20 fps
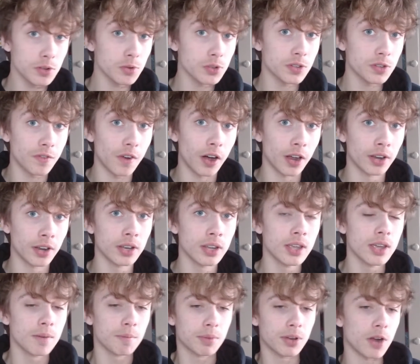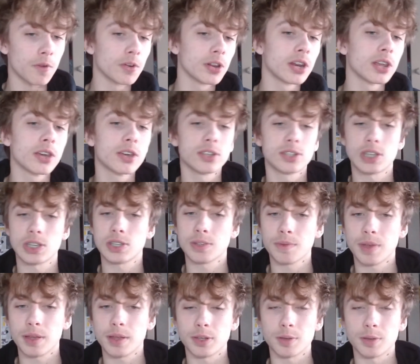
is fun, but not really a consistent game to